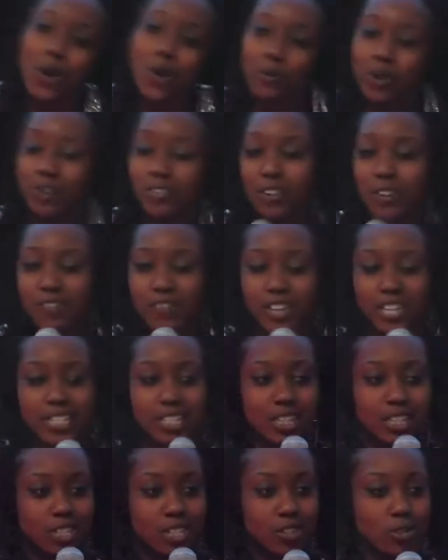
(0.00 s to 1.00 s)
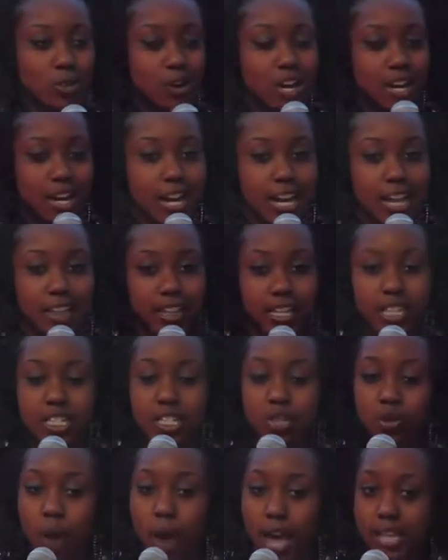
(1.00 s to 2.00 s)
We will visit the store at
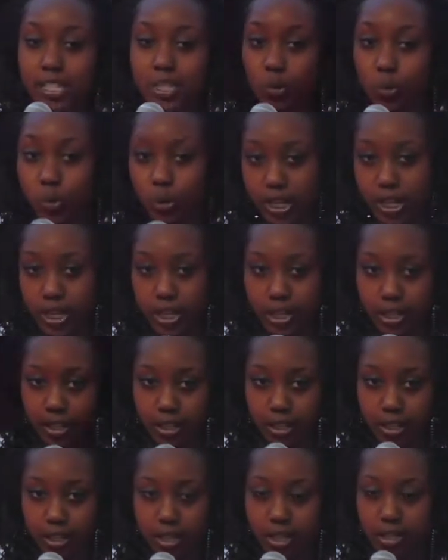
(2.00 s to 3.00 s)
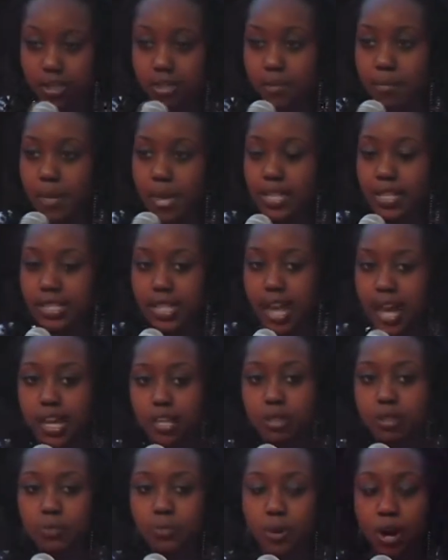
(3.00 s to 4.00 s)
least twice a week to
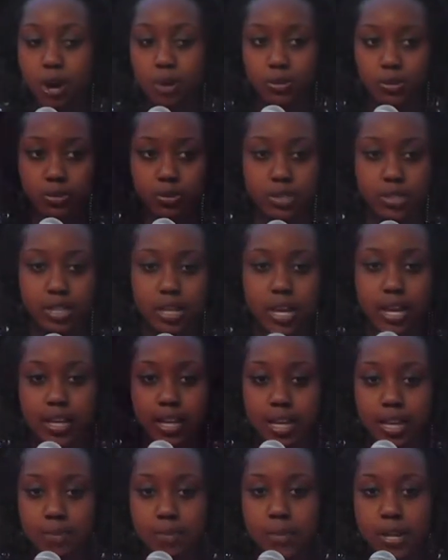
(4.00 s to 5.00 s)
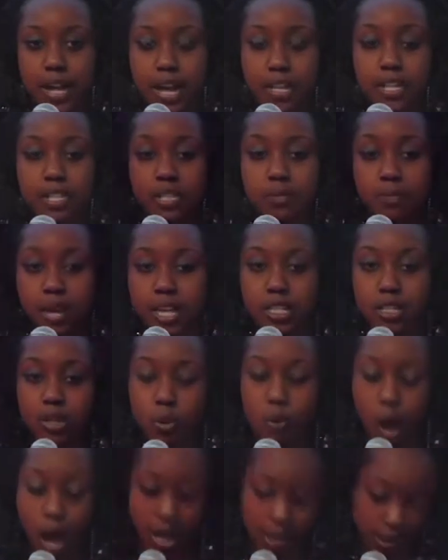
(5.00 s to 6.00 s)
maintain the produce, keep it at its best
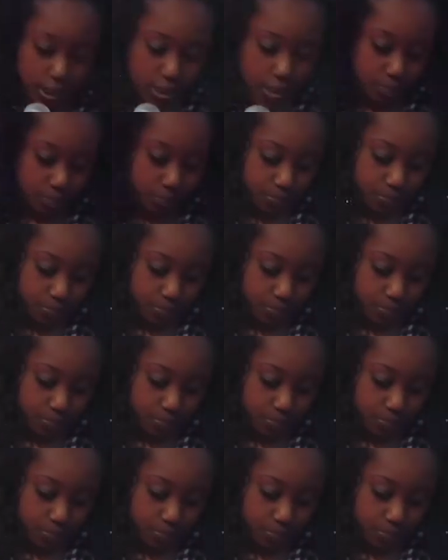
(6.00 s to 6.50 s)
quality.